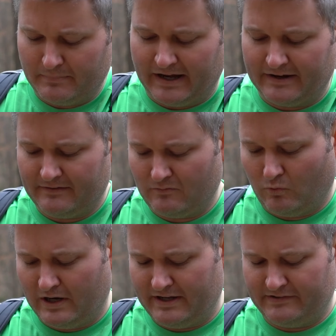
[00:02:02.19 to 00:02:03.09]
But
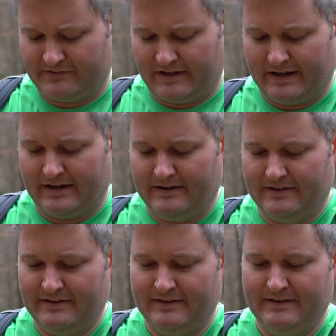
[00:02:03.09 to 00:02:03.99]
what is uh,
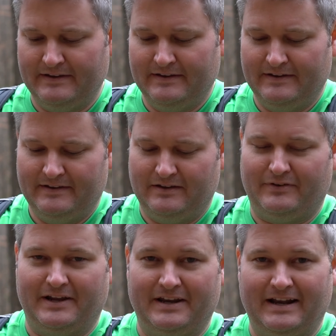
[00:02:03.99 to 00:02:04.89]

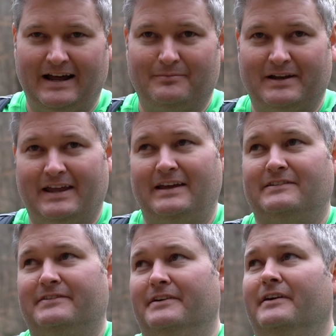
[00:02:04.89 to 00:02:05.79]
if I can get it out of my
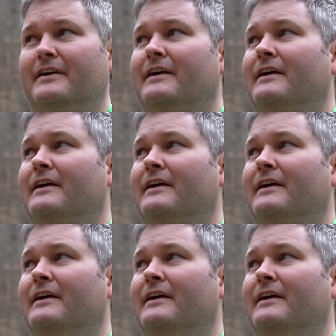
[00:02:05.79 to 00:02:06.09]
case here.